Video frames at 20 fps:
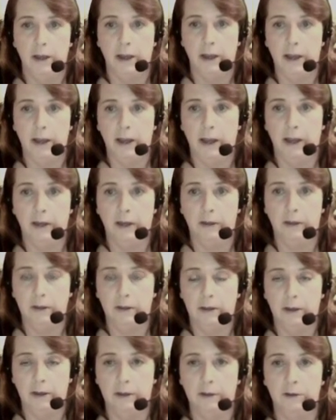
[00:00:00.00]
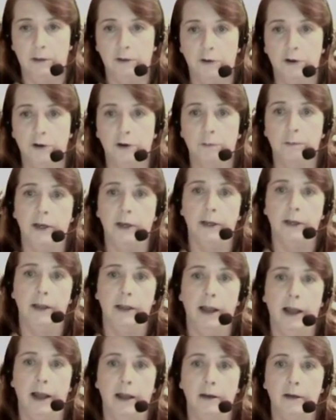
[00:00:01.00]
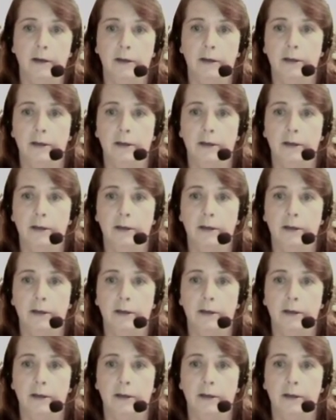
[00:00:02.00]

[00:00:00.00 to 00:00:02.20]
and determining that